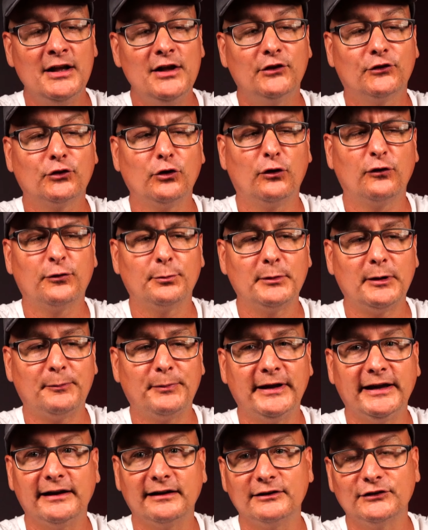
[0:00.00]
It's going from up
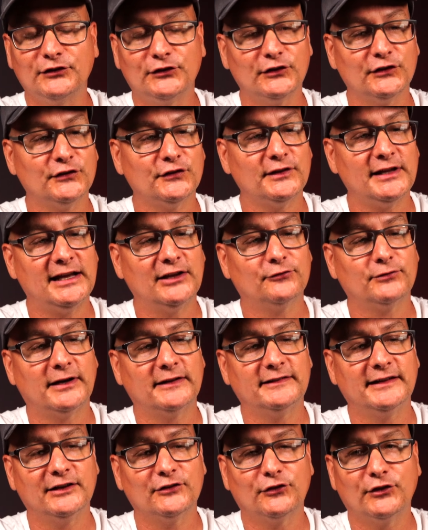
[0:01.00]
here. It's just sliced right there.